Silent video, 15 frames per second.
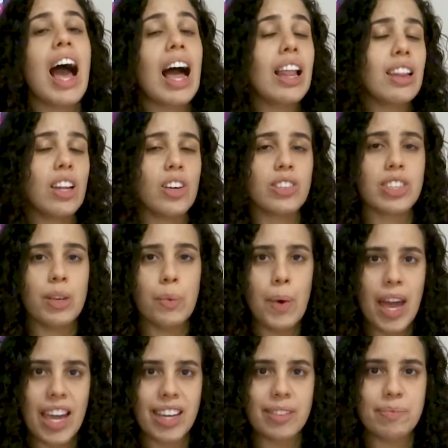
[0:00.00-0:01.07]
along the
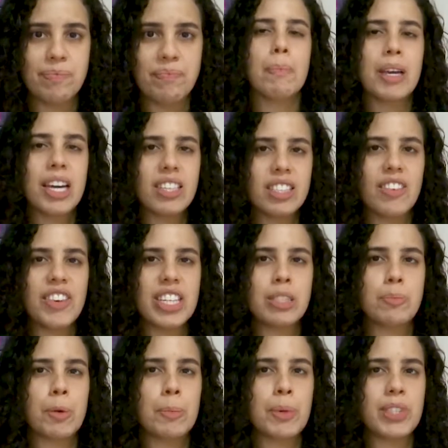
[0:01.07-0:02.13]
way. Because of his
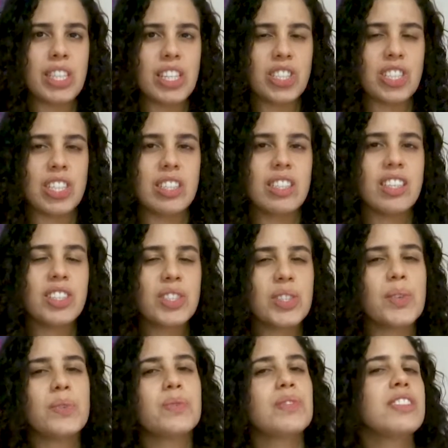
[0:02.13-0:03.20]
proposition,
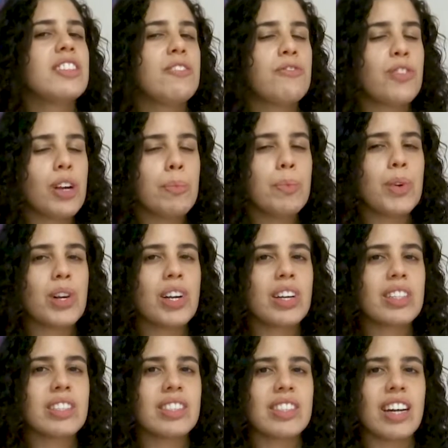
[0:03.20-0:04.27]
soon the framework
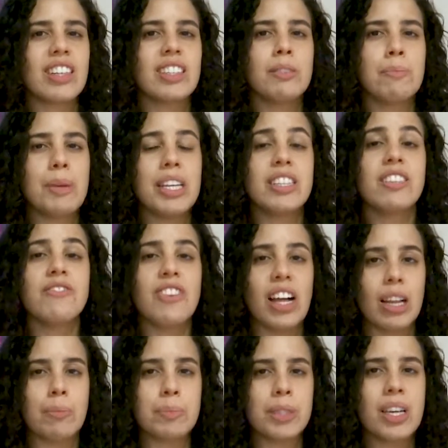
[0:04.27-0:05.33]
started being
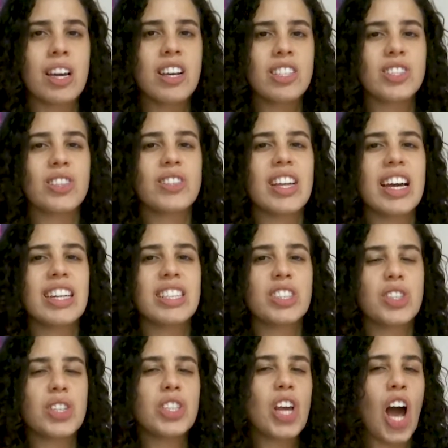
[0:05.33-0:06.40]
developed so that it
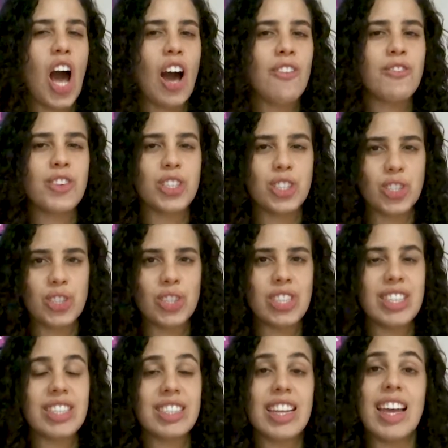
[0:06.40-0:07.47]
could offer
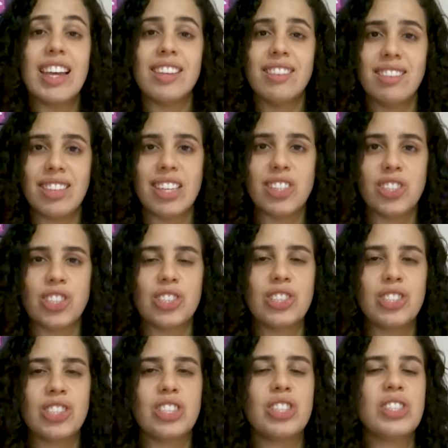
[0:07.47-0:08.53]
students and
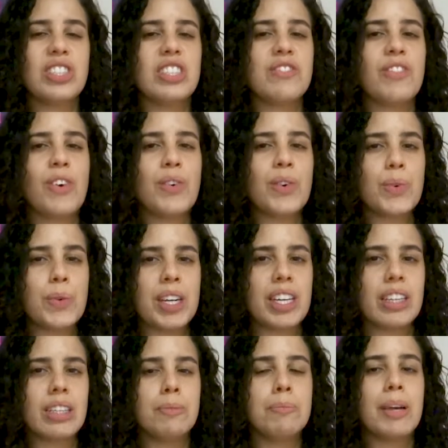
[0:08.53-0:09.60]
teachers useful
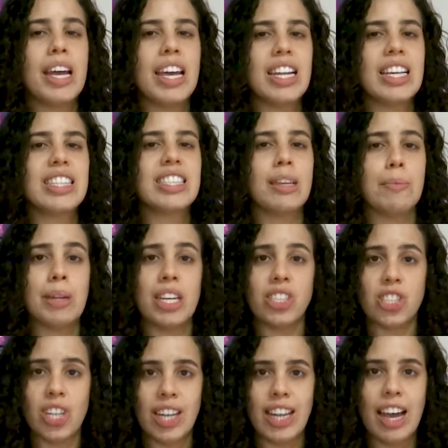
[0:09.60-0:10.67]
curriculum and
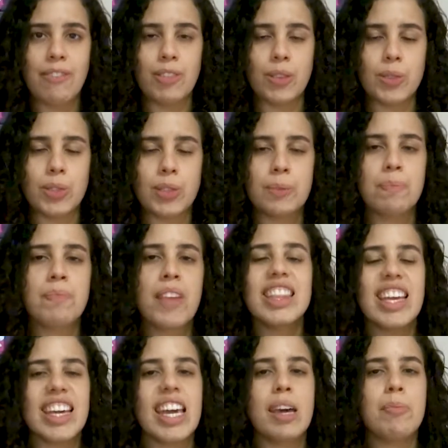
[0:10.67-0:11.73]
examination levels.
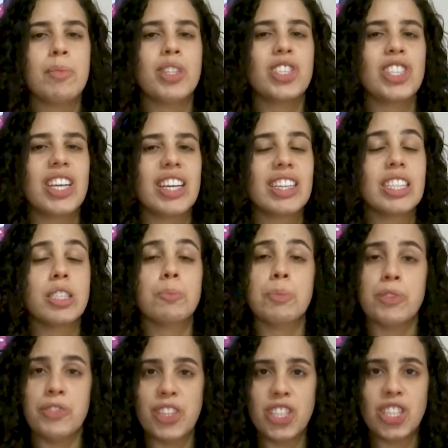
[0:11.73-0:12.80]
The Cambridge English
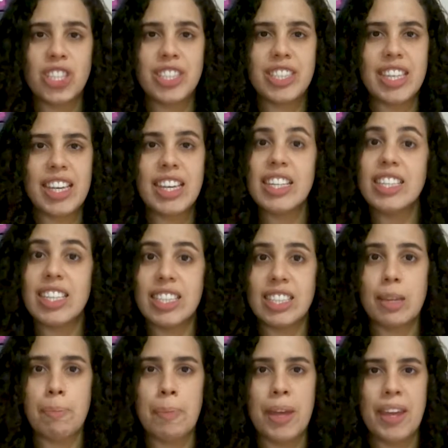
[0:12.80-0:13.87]
Proficiency, the
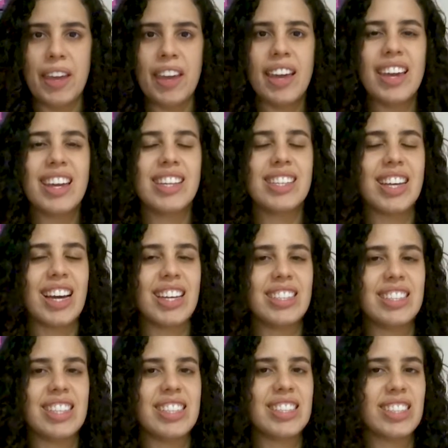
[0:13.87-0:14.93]
CPE, in
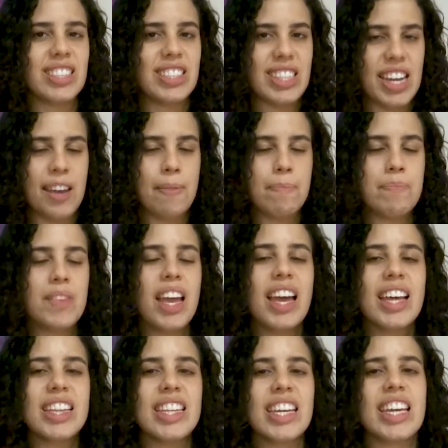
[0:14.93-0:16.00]
1913,
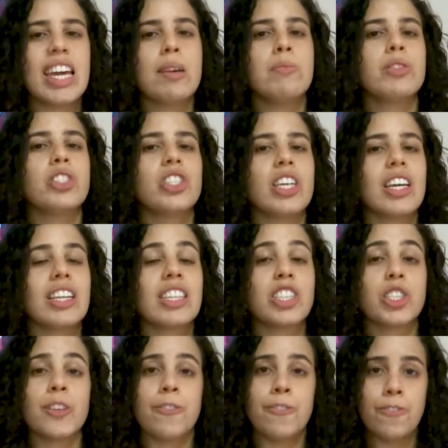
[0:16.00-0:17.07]
the Cambridge
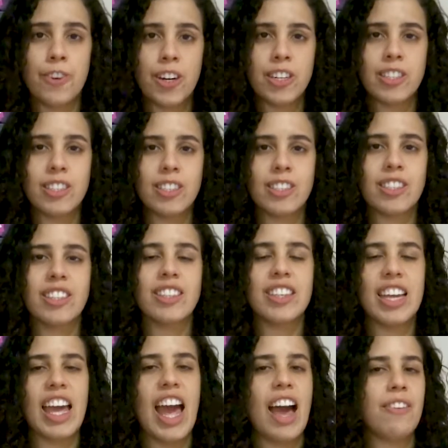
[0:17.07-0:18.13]
English First,
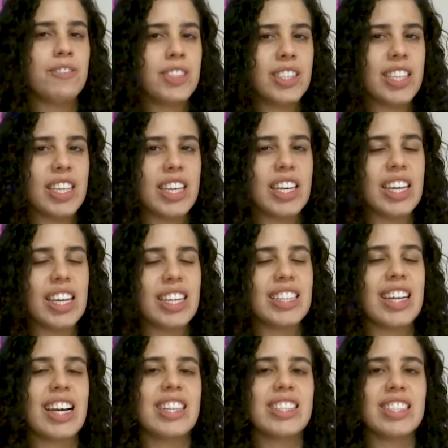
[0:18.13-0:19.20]
the FCE, in
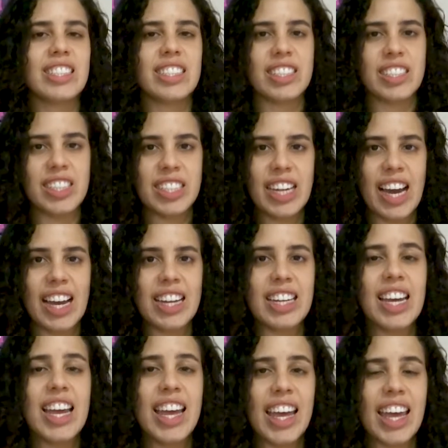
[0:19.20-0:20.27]
1939,
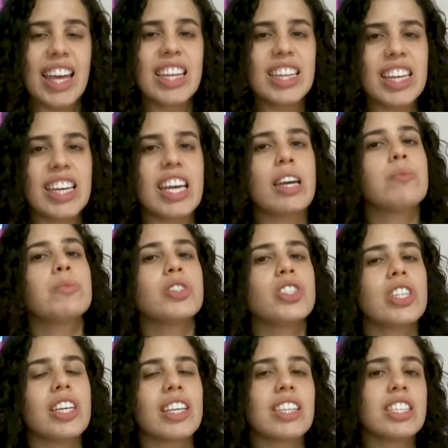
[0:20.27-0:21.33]
and the Cambridge
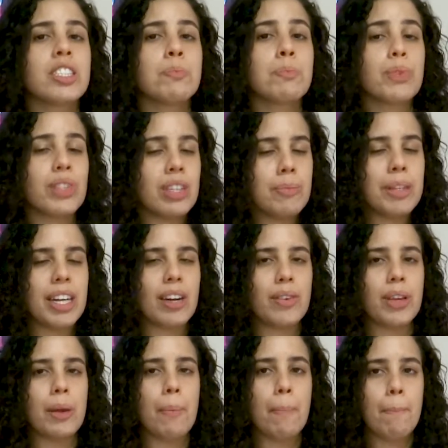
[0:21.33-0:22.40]
English
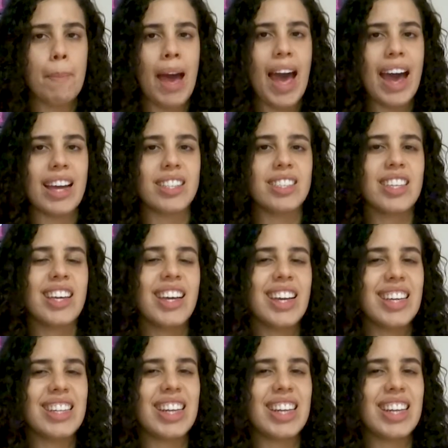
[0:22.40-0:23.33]
Preliminary, PAT, in